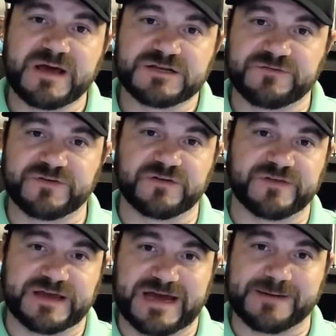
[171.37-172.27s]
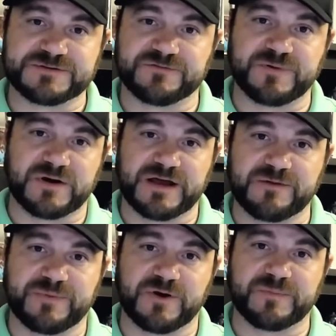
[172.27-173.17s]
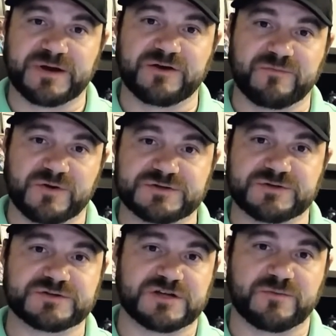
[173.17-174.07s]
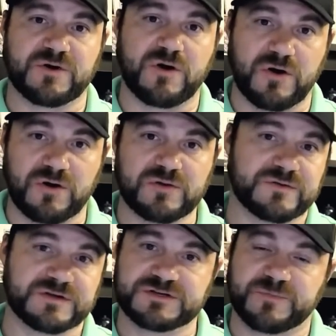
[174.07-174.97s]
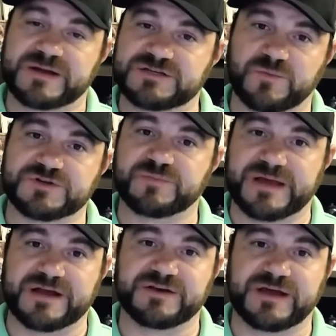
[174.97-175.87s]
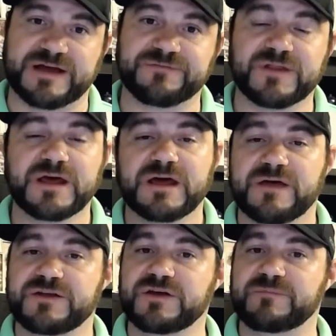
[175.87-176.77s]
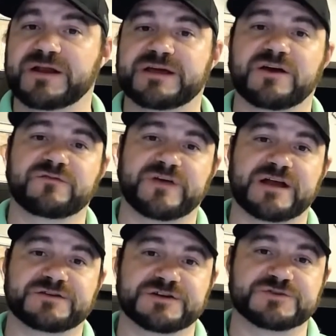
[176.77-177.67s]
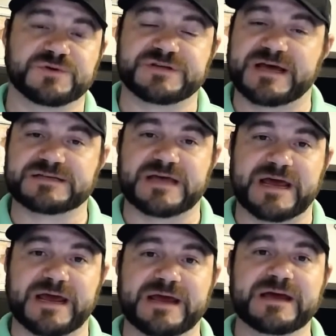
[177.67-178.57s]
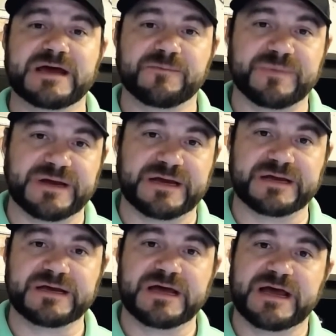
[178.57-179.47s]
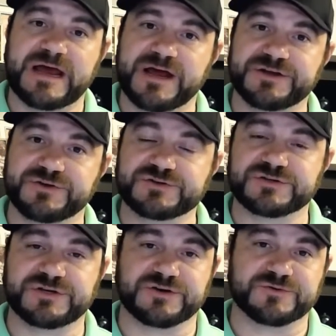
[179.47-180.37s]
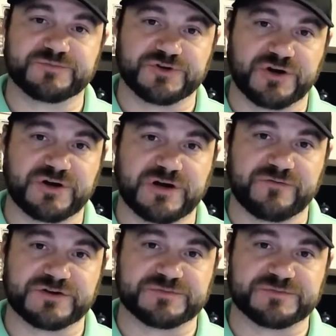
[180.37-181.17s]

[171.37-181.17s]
to fill in the gaps of Part A and Part B, or most or some or all. That depends on which plan you get. Then you have Medicare Advantage, which has A, B, and usually your drug coverage